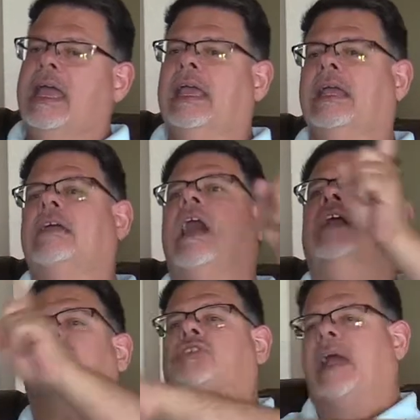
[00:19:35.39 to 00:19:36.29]
in
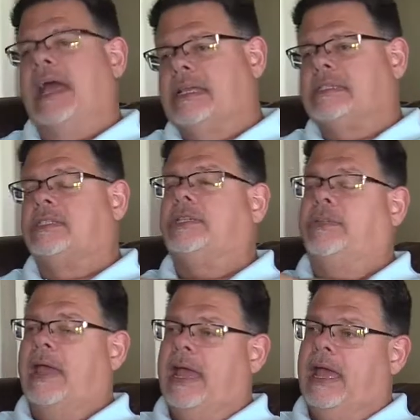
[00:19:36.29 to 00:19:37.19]
contrast to
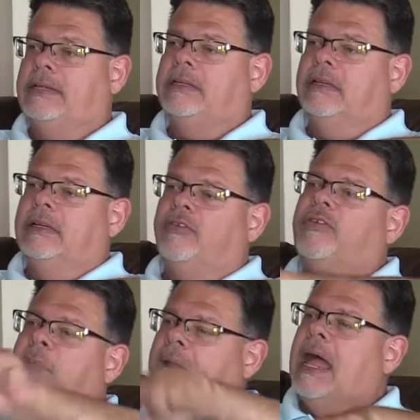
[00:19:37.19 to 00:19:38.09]
that
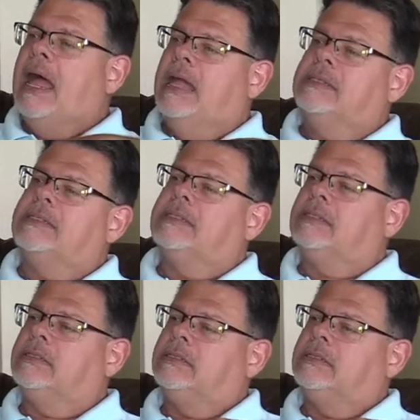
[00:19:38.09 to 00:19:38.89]
feminized